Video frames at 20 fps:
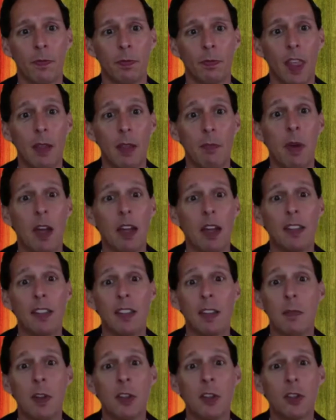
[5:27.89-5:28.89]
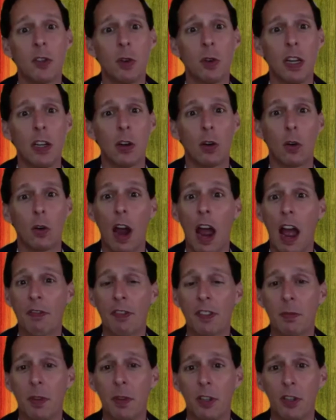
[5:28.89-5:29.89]
They might demonstrate
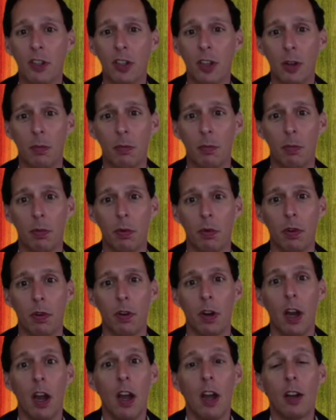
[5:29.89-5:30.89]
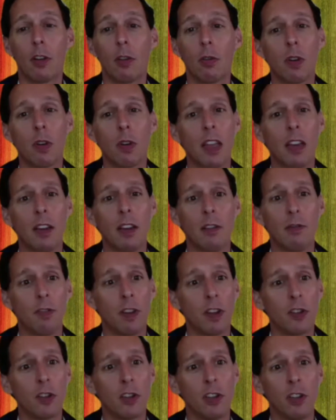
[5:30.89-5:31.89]
craftsmanship or creative
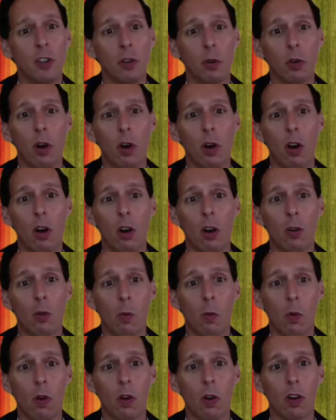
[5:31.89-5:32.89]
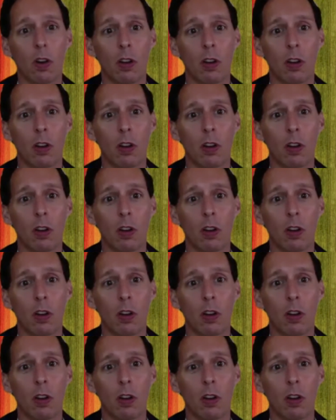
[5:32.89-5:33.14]
vision or hard work.